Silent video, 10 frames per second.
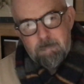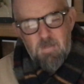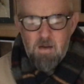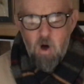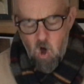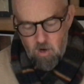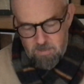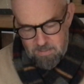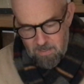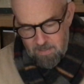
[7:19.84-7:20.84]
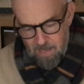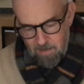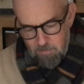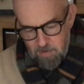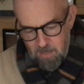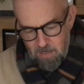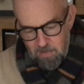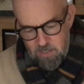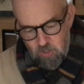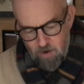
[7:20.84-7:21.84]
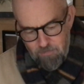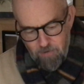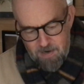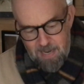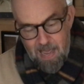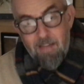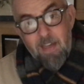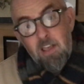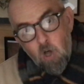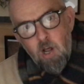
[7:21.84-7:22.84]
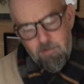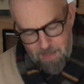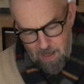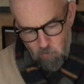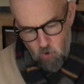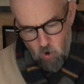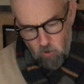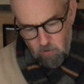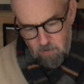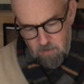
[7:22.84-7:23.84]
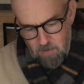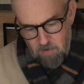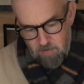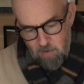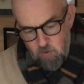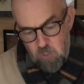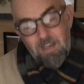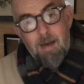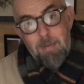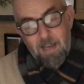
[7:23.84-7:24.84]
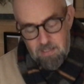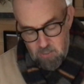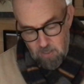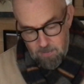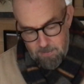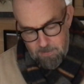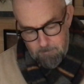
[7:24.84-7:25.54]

Come on, said Callum. Let's try and find out how they got over that wall. Then we should get back inside.